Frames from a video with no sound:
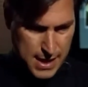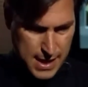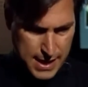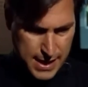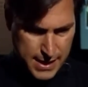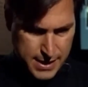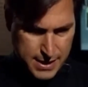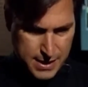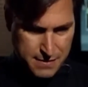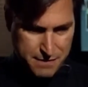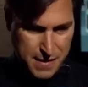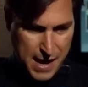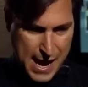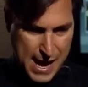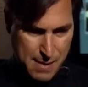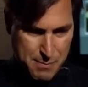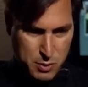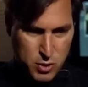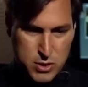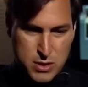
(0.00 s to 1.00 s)
And if
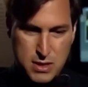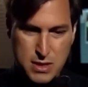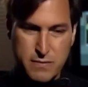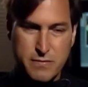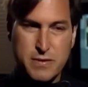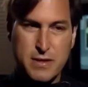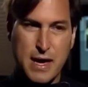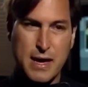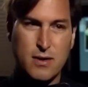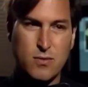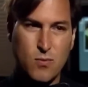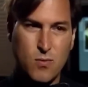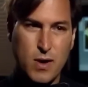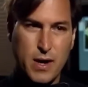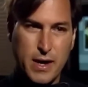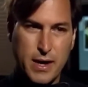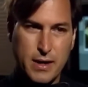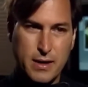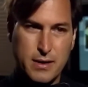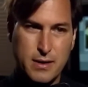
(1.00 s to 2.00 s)
Apple gives that
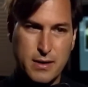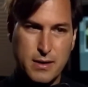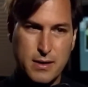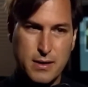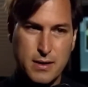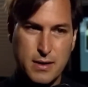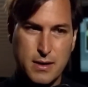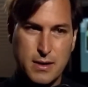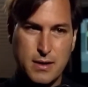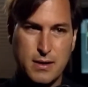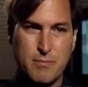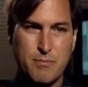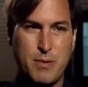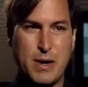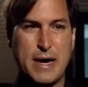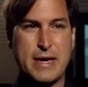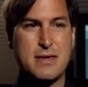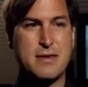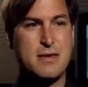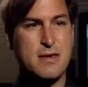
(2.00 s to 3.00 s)
away
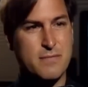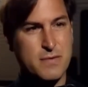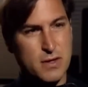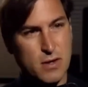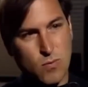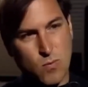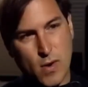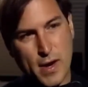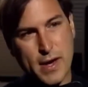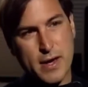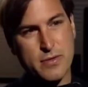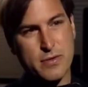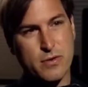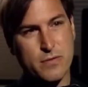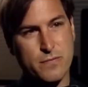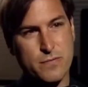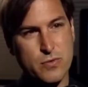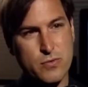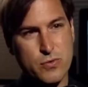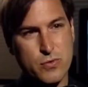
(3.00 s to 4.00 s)
by giving away
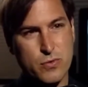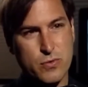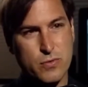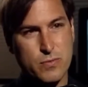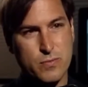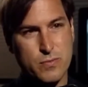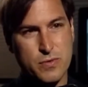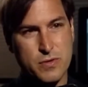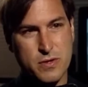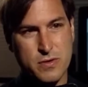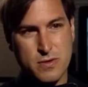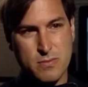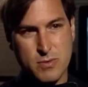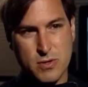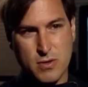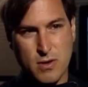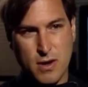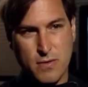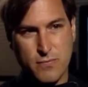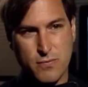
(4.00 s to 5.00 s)
their future system
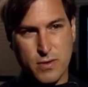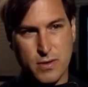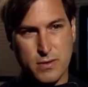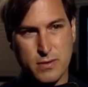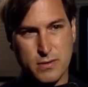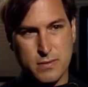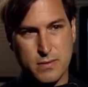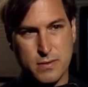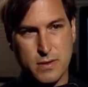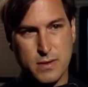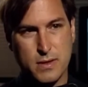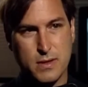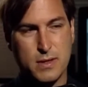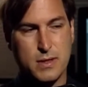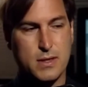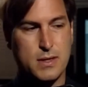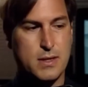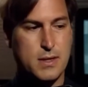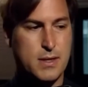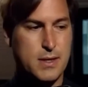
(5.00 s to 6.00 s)
software,
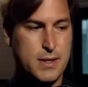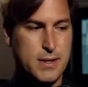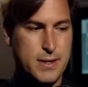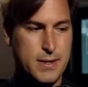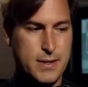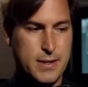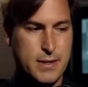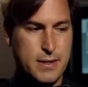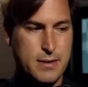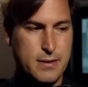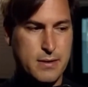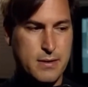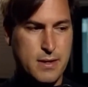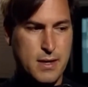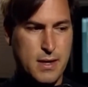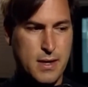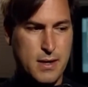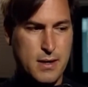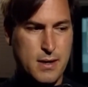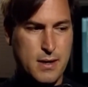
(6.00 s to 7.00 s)
uh,
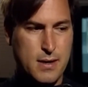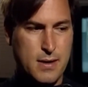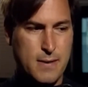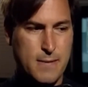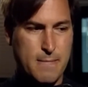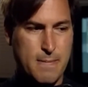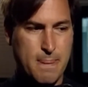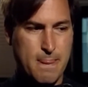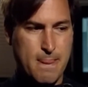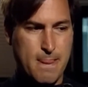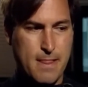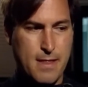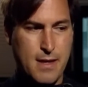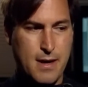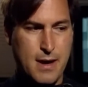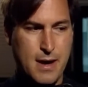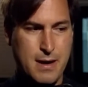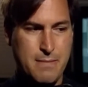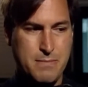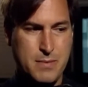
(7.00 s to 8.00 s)
then
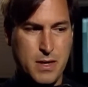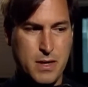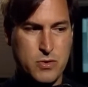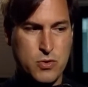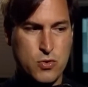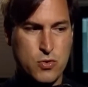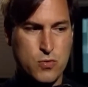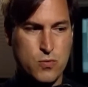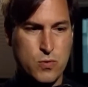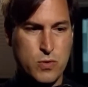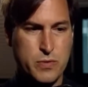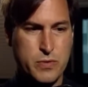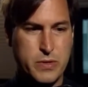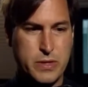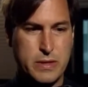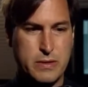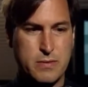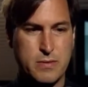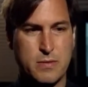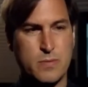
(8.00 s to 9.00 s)
I'm not sure
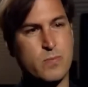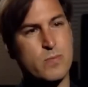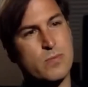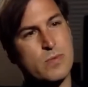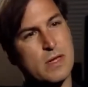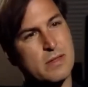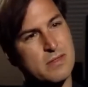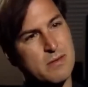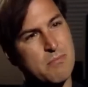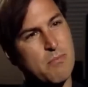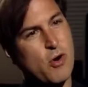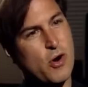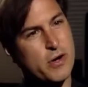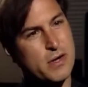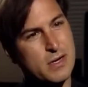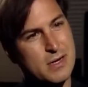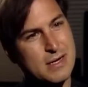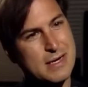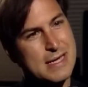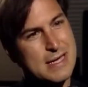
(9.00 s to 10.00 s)
that that the
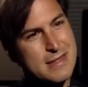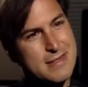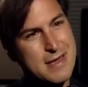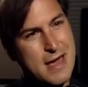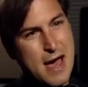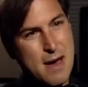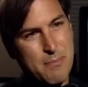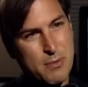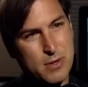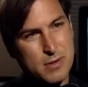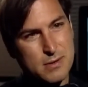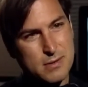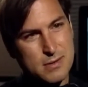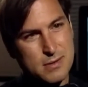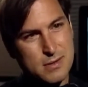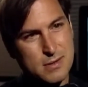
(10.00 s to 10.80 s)
market needs Apple.